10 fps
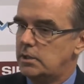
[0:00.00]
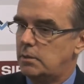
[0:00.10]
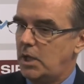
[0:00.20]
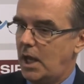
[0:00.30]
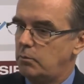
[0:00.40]

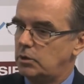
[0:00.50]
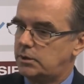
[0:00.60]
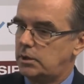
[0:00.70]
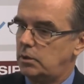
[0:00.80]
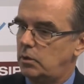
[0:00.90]
to be able
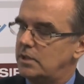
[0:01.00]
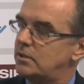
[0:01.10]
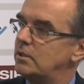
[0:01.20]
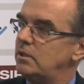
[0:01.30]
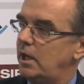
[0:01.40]
to
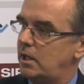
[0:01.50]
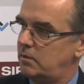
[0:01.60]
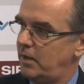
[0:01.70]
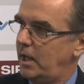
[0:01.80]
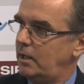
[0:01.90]
continue to
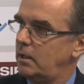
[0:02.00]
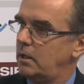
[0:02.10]
innovate,